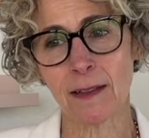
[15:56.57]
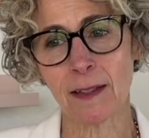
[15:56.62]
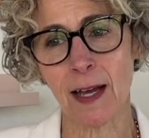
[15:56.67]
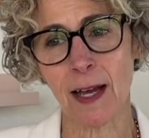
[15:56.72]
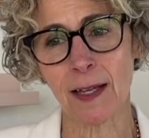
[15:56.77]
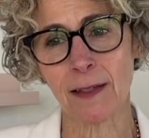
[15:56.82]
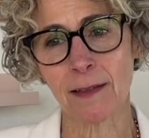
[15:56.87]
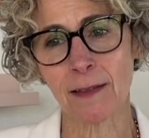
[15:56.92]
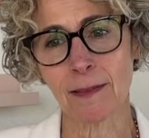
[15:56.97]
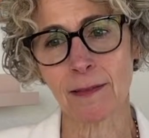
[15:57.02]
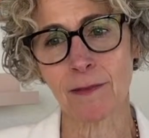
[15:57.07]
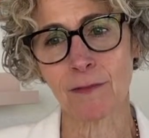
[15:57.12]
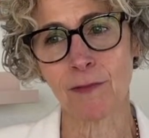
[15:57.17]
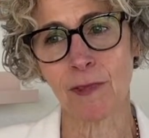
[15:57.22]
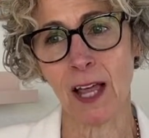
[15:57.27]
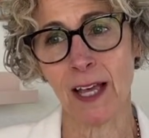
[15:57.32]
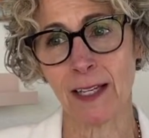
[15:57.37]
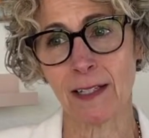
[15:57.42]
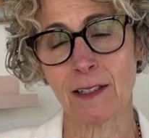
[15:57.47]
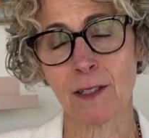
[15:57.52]
I
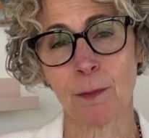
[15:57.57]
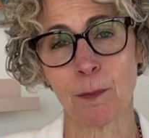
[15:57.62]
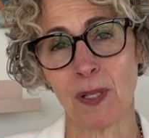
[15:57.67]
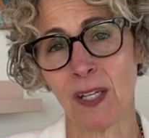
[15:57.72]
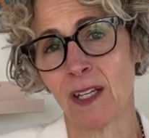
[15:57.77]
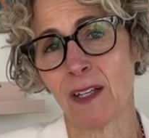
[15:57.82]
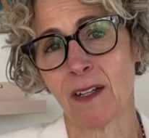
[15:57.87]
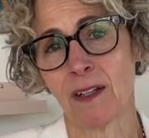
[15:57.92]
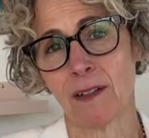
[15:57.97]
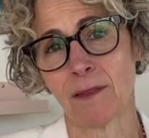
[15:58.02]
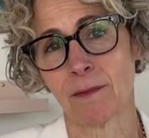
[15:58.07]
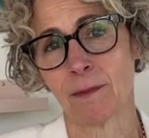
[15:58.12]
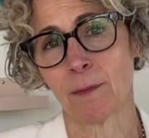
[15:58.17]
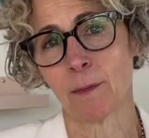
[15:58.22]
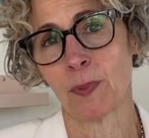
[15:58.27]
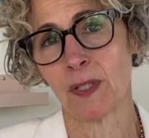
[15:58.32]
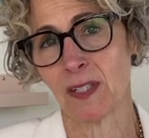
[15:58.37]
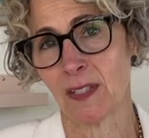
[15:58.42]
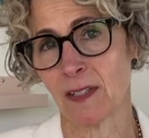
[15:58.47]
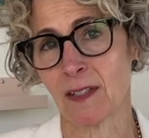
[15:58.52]
like to be in a
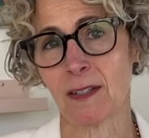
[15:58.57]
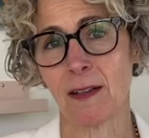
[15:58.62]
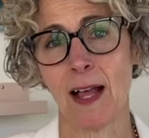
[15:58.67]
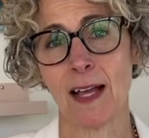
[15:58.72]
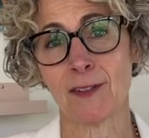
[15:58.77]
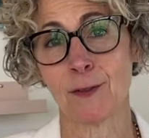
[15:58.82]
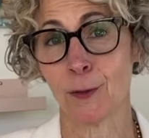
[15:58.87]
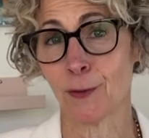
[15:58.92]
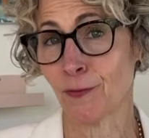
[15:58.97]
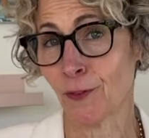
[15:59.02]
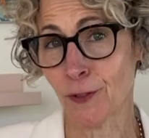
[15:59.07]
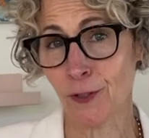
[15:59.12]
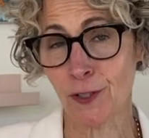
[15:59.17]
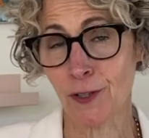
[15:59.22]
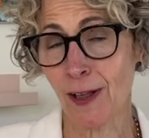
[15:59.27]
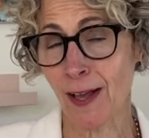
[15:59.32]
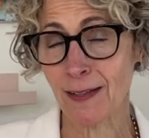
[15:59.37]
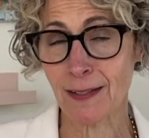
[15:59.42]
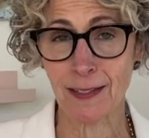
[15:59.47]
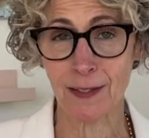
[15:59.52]
business class or a first
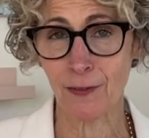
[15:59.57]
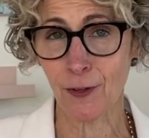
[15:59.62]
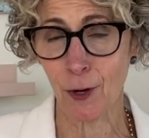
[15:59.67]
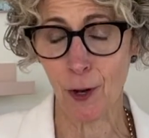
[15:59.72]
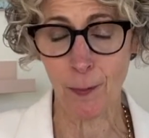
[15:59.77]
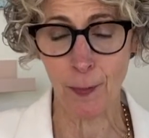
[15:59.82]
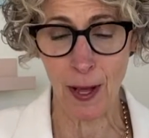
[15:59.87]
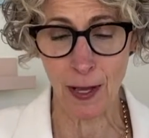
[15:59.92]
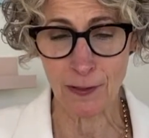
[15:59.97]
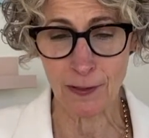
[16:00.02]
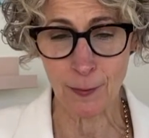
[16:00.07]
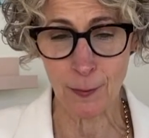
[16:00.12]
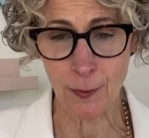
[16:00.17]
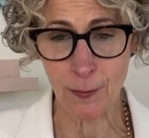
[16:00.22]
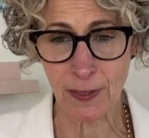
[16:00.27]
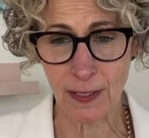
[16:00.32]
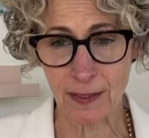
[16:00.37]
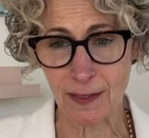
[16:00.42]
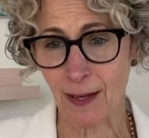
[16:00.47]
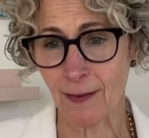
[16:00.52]
class if at all possible,
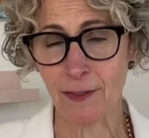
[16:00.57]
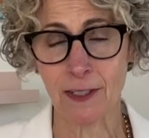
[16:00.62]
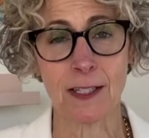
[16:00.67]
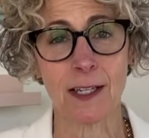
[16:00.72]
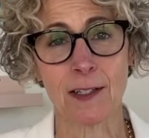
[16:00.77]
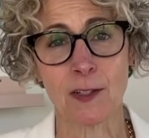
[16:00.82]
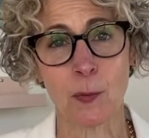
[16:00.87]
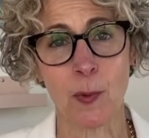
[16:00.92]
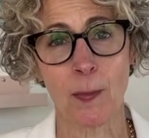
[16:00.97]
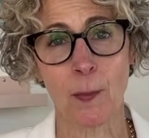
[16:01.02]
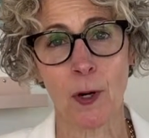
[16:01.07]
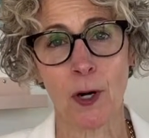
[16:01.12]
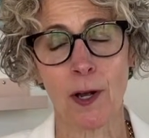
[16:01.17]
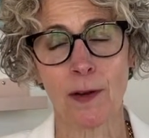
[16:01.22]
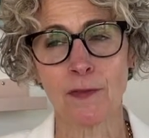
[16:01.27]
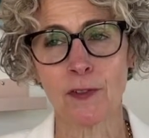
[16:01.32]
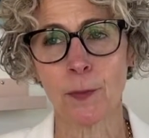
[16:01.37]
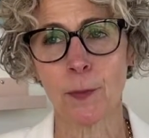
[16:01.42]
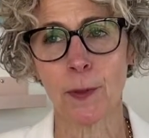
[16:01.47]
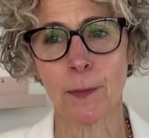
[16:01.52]
because obviously it's way more
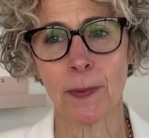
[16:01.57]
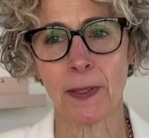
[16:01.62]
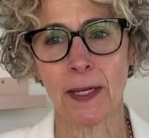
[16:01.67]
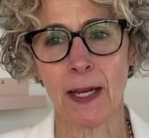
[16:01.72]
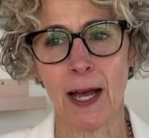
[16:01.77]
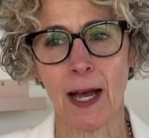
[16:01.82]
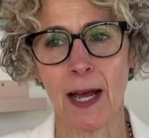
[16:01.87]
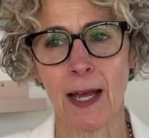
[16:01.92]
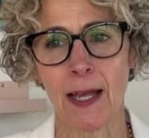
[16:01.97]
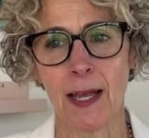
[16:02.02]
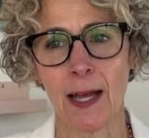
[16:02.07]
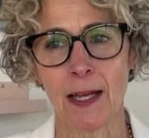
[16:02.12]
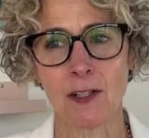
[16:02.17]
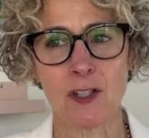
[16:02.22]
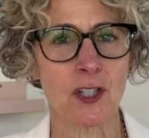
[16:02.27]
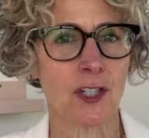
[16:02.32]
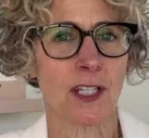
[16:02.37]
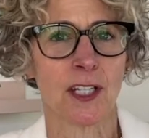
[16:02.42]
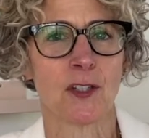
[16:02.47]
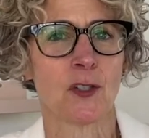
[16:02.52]
comfortable, but I
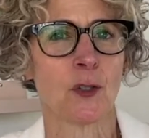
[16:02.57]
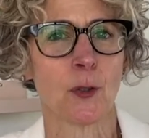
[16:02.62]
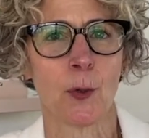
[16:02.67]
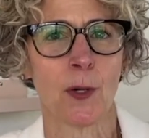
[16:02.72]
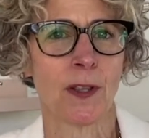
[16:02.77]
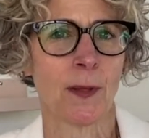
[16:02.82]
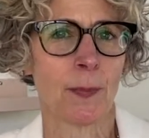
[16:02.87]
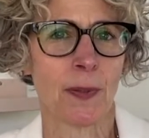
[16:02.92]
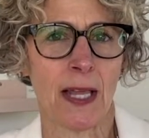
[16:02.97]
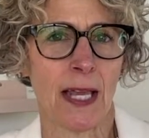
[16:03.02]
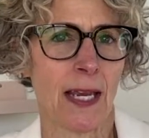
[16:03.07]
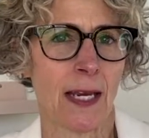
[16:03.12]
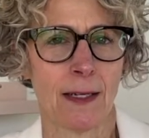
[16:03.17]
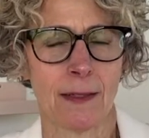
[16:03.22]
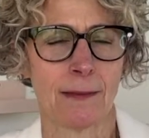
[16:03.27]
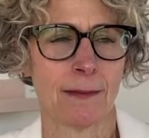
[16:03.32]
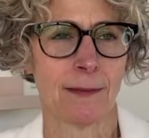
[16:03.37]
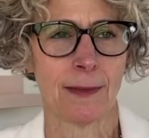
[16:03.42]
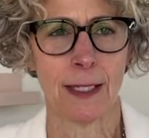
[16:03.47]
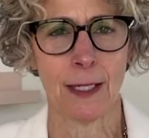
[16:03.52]
actually enjoy the plane, you